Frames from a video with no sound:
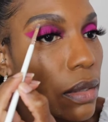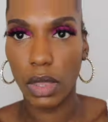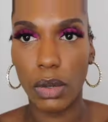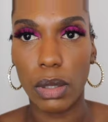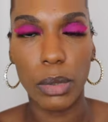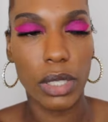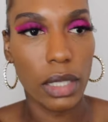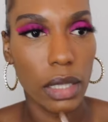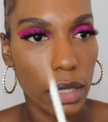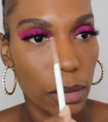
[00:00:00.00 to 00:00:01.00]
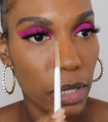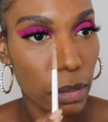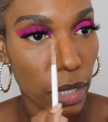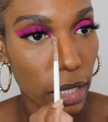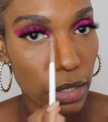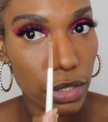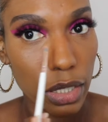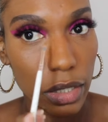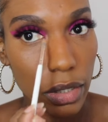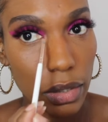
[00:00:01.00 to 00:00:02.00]
Now I'll put a little bit in my inner
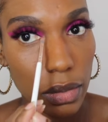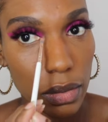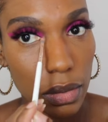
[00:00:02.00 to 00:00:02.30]
tear duct.